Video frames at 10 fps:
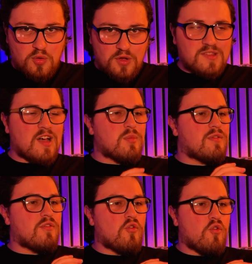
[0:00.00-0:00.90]
to point out
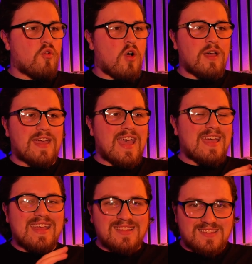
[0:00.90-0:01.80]
before I get
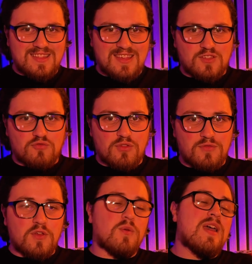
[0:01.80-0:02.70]
into this
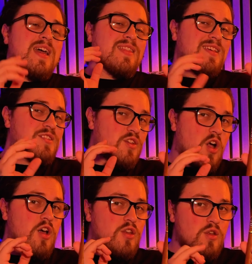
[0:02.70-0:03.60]
review, this
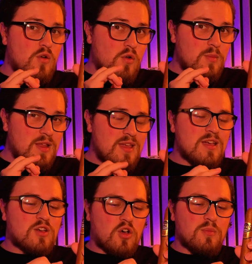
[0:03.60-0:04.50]
cigar normally
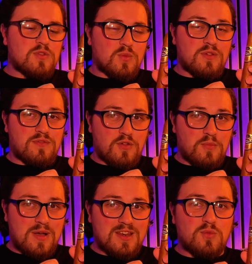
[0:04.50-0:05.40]
comes with a
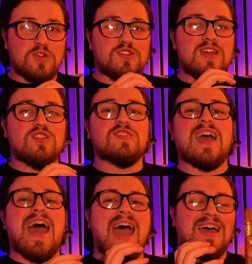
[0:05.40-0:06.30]
footband, which then just
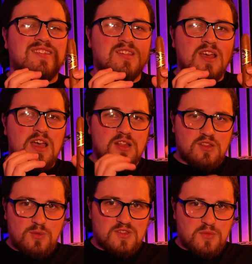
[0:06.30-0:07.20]
adds
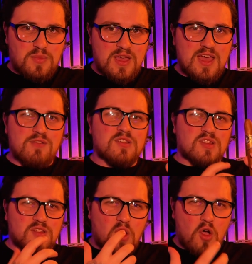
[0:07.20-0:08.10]
to its appearance and its